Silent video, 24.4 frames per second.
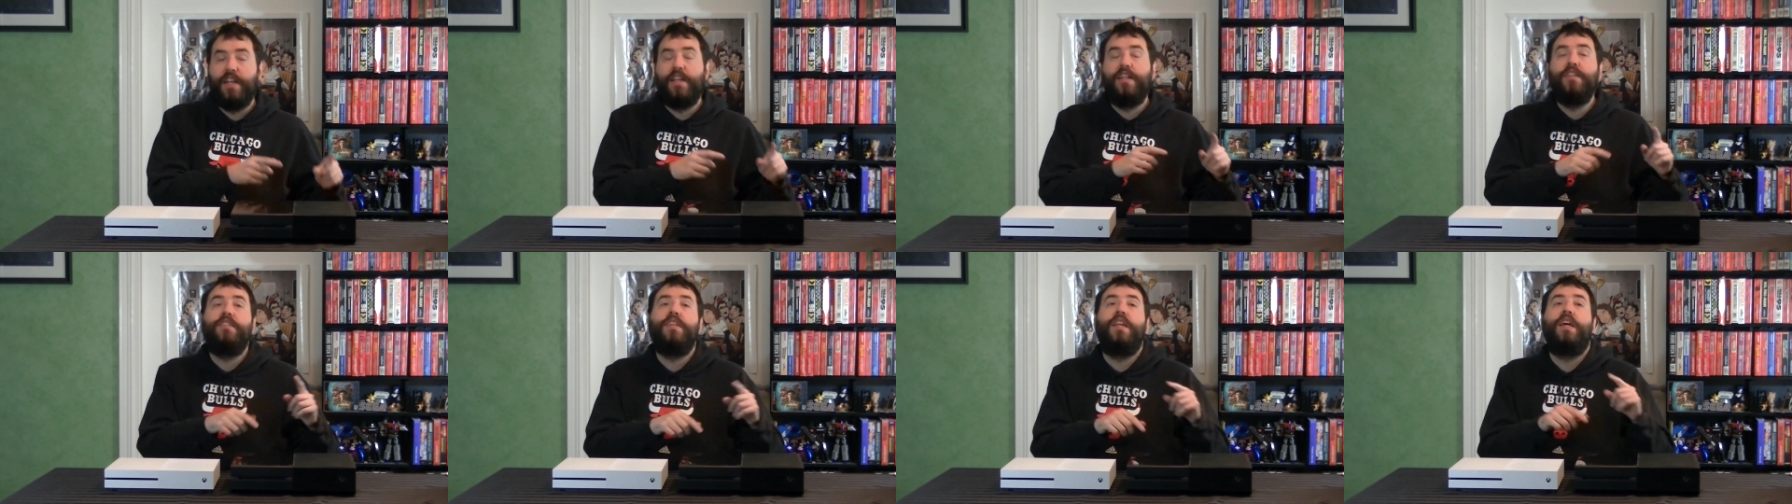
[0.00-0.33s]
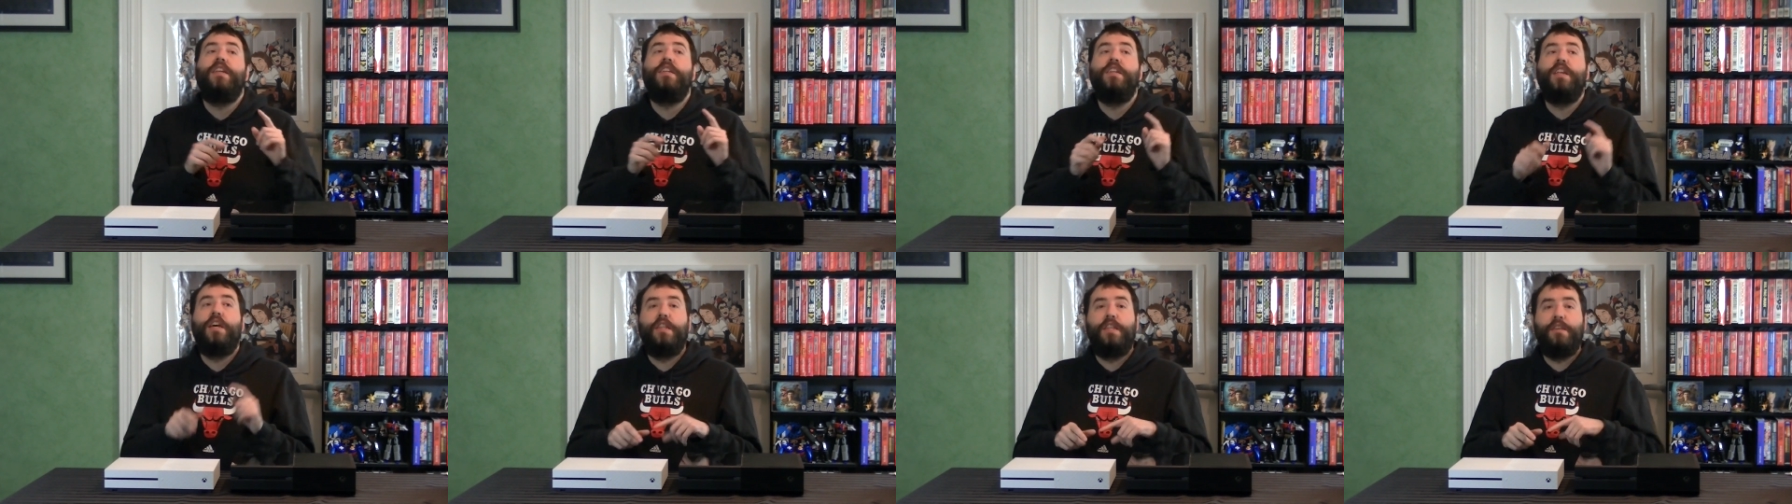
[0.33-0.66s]
because it
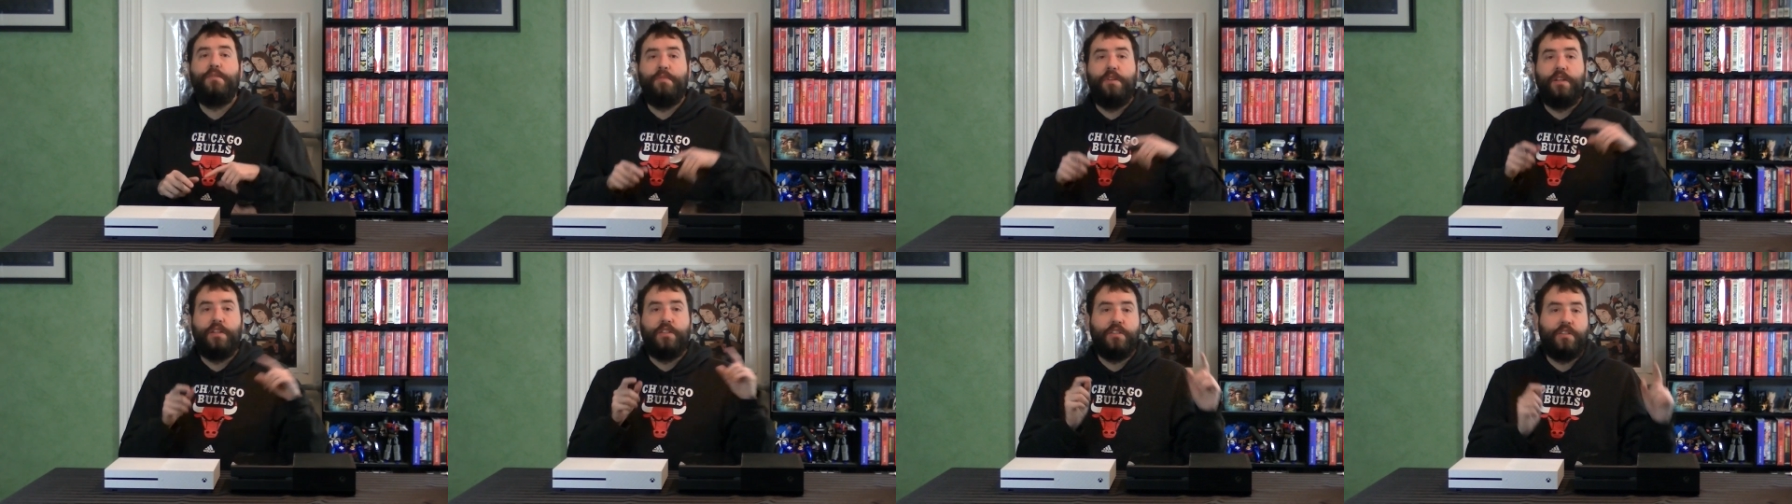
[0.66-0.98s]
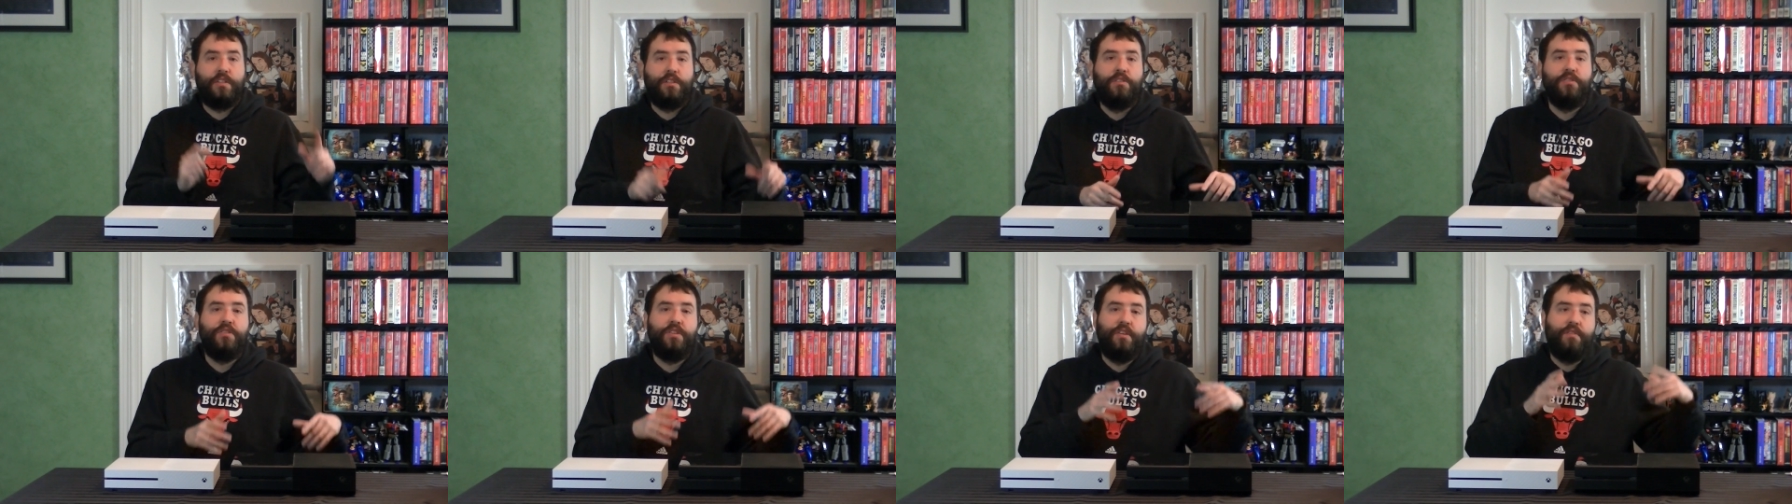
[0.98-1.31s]
had nothing but
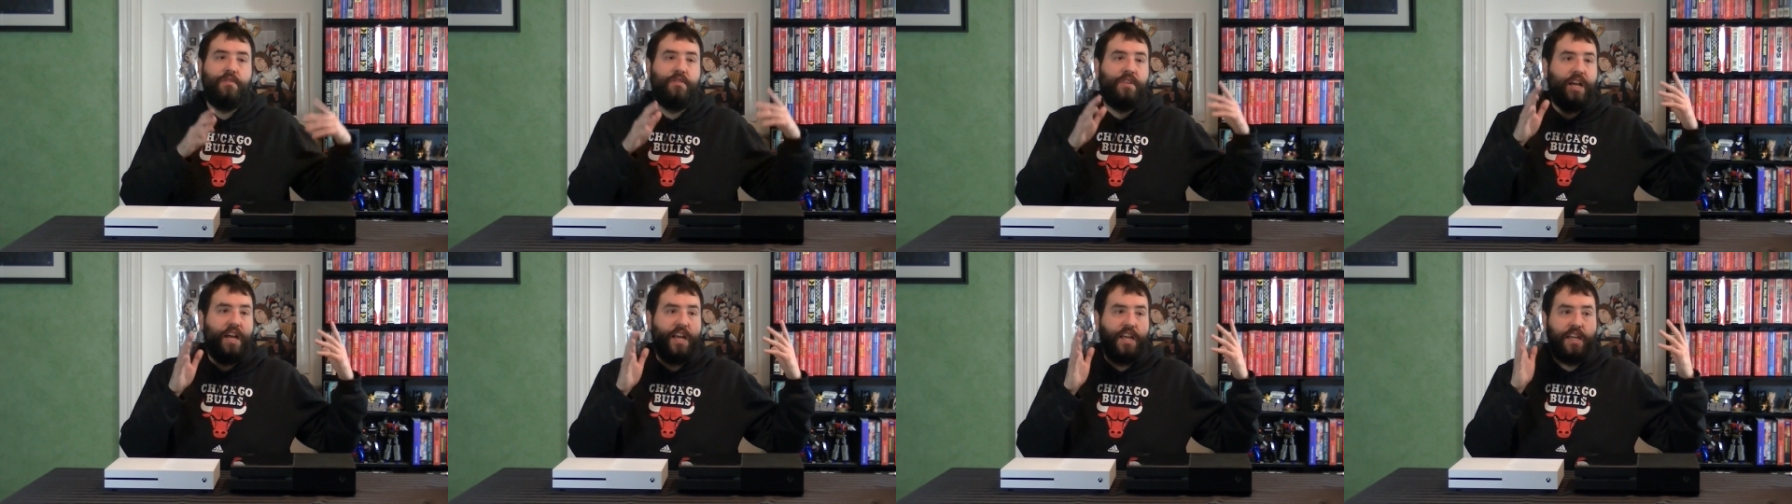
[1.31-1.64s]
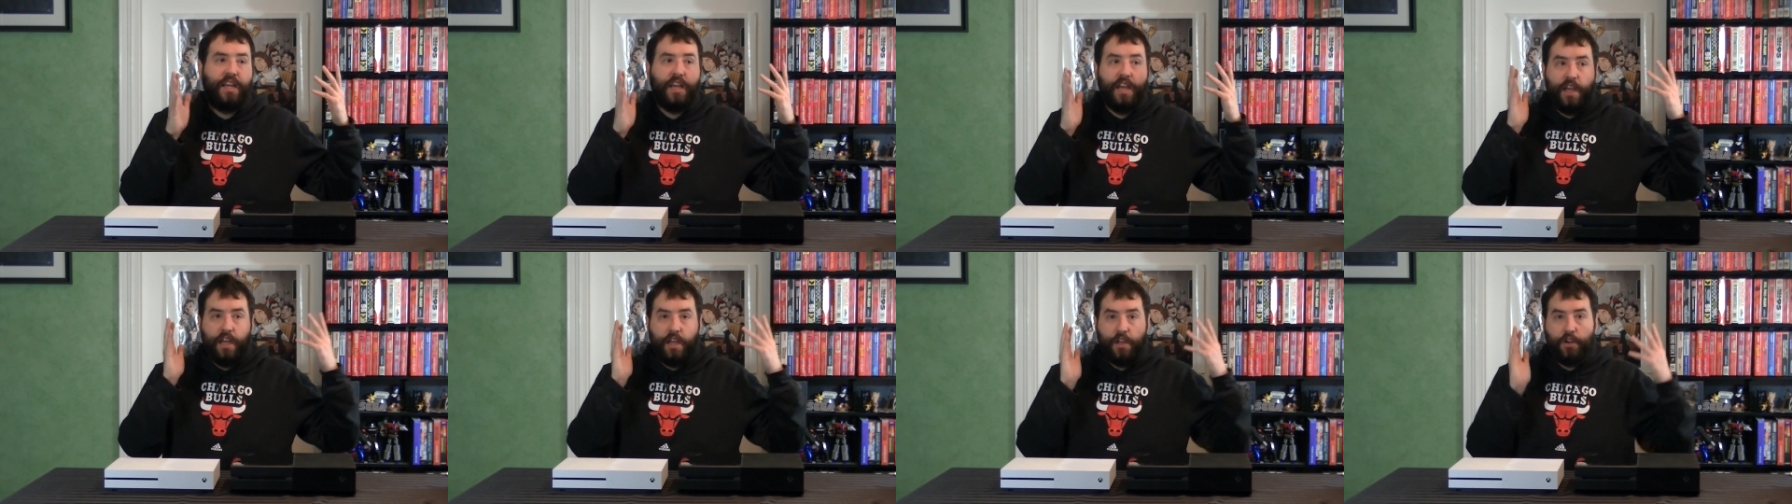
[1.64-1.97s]
exclusive, like,